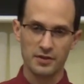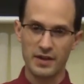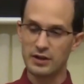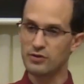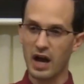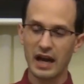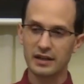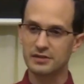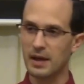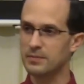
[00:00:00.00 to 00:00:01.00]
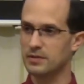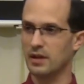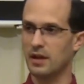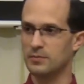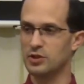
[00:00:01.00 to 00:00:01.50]
they do not accept
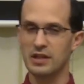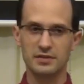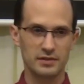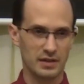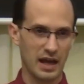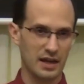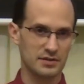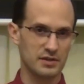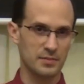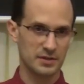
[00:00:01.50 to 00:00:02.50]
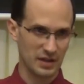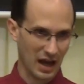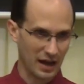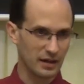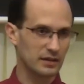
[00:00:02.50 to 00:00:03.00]
Jesus as the
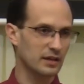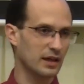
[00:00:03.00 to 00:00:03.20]
Messiah,